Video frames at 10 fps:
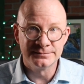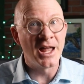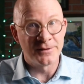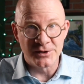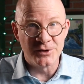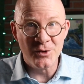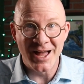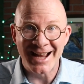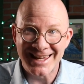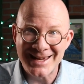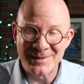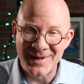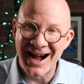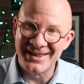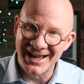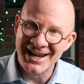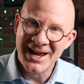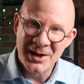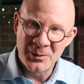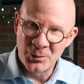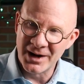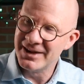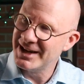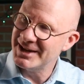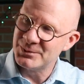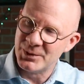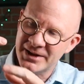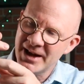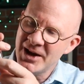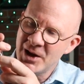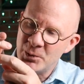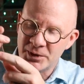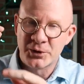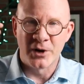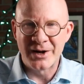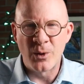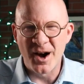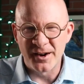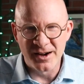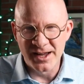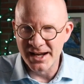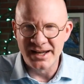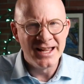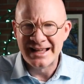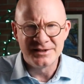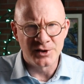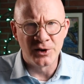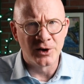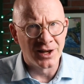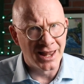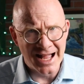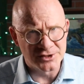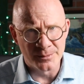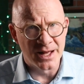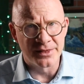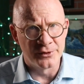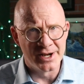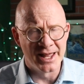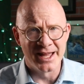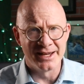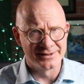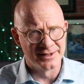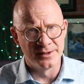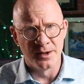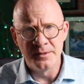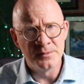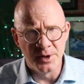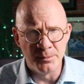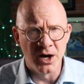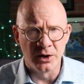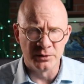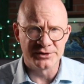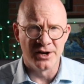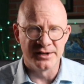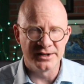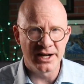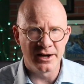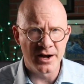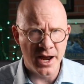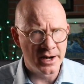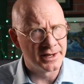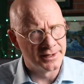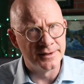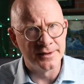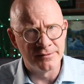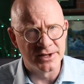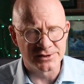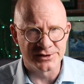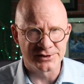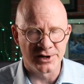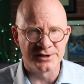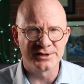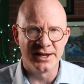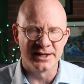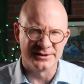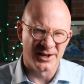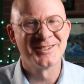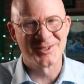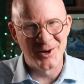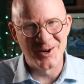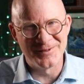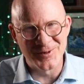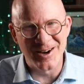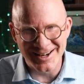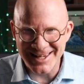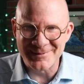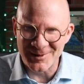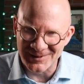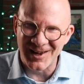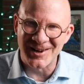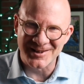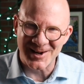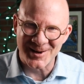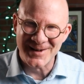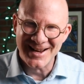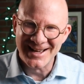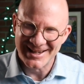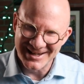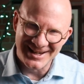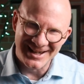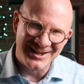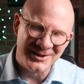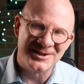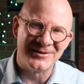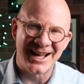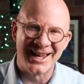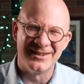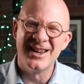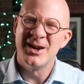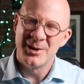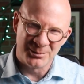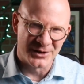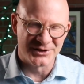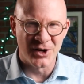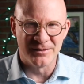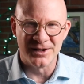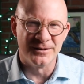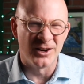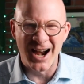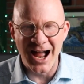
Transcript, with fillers: Now, if you do that, keep in mind that one of these with, with creek water in it, it's only going to last you about three days, and then the, the bug will start deteriorating and then eventually start stinking. So if you want to keep them long term, you need to use some kind of preservative or